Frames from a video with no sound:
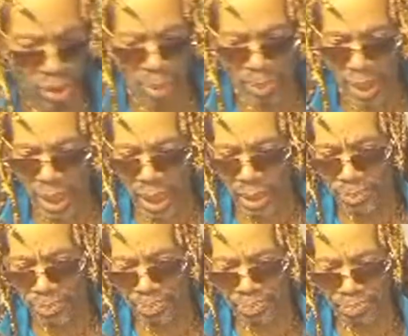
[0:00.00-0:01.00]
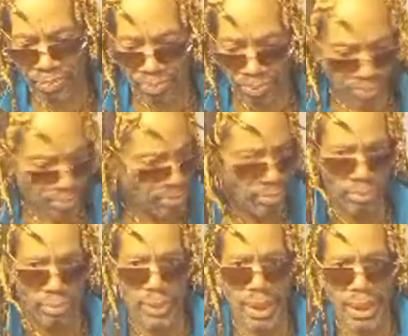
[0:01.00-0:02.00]
I'm thinking,
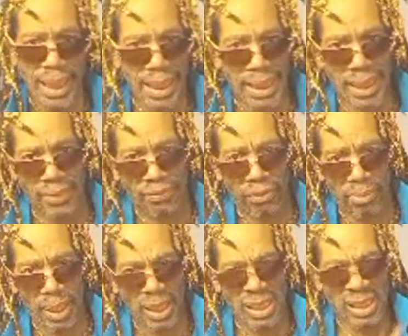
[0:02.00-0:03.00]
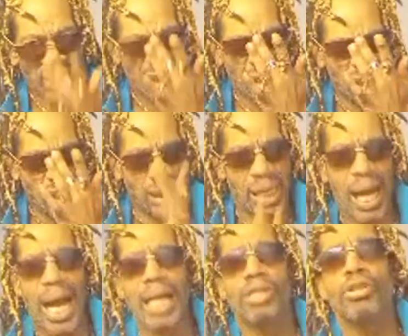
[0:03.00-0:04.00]
that's it for me.
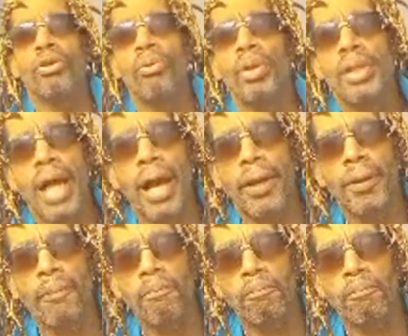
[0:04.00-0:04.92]
I should retire